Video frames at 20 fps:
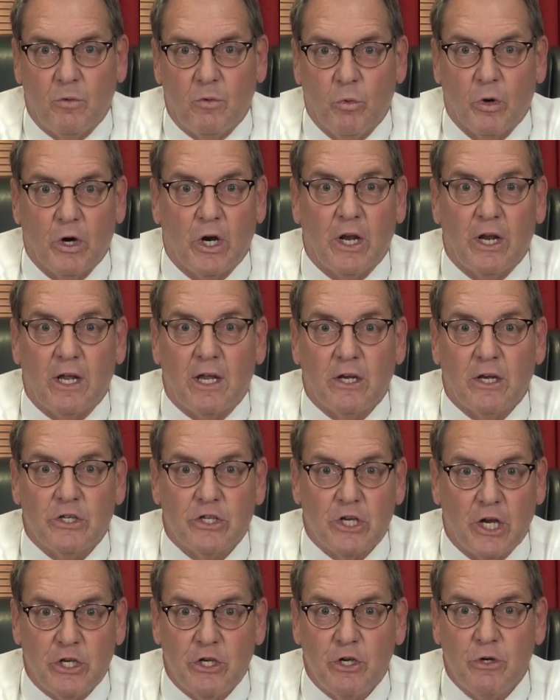We're going to
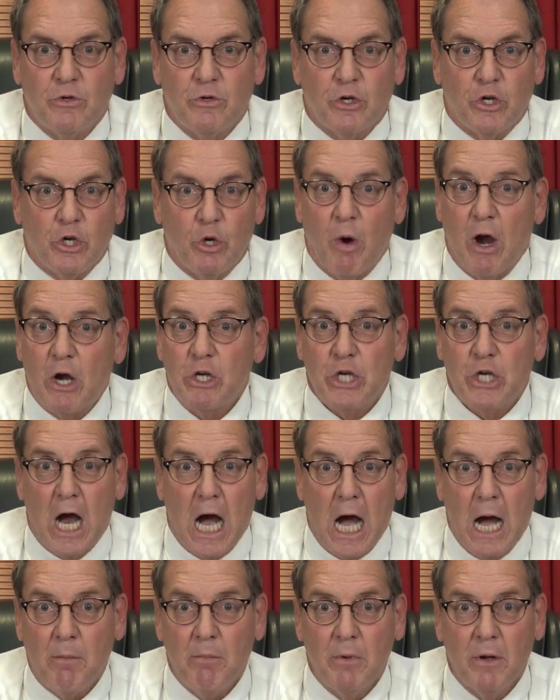continue to do our
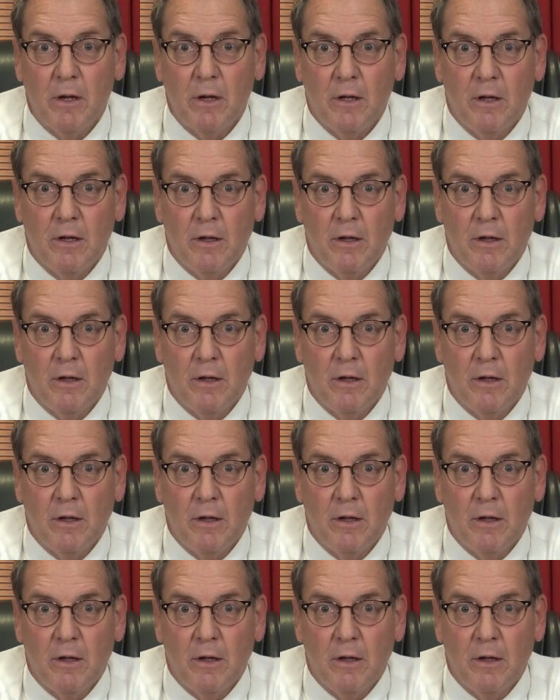job.